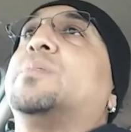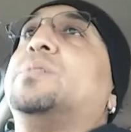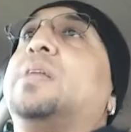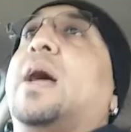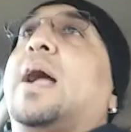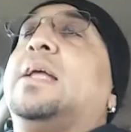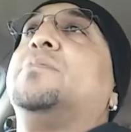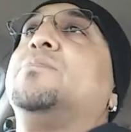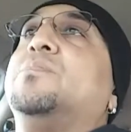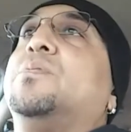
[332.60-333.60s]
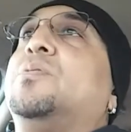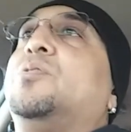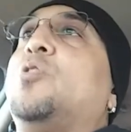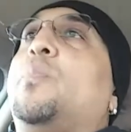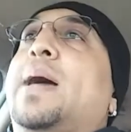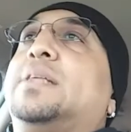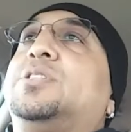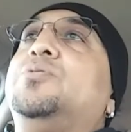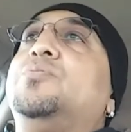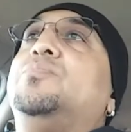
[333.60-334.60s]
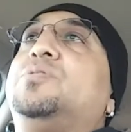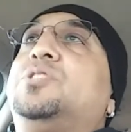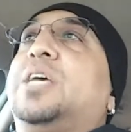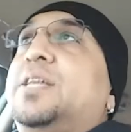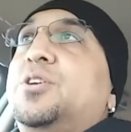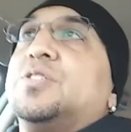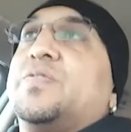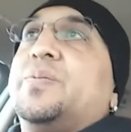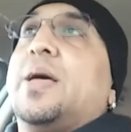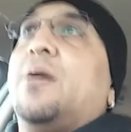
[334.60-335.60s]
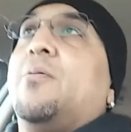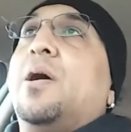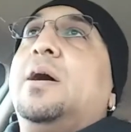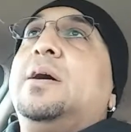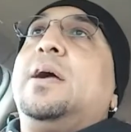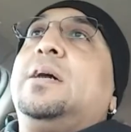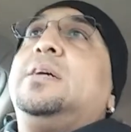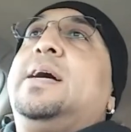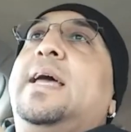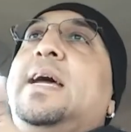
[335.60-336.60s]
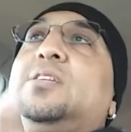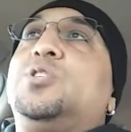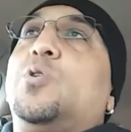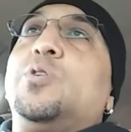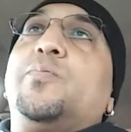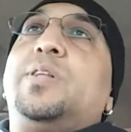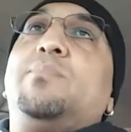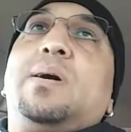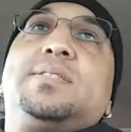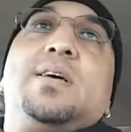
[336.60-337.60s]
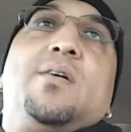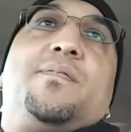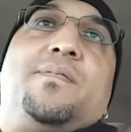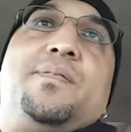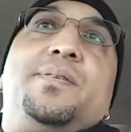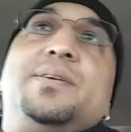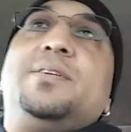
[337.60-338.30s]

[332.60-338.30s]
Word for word: Something that I can go back to 10 years from now and enjoy reading myself.